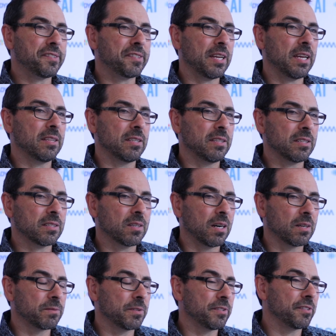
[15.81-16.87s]
to say that, that
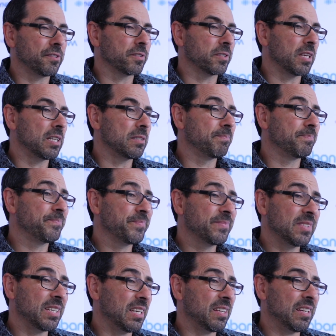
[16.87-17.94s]
conferences are dead.
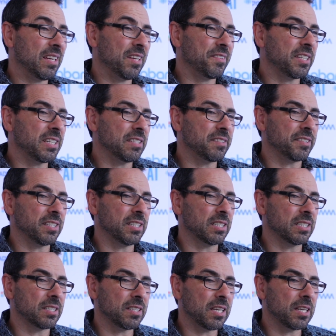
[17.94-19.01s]
It, it's easy
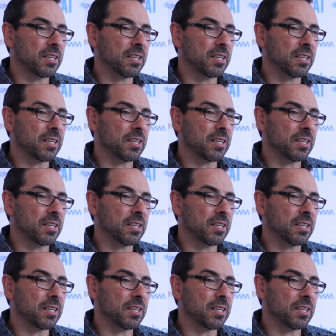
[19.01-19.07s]
and, it,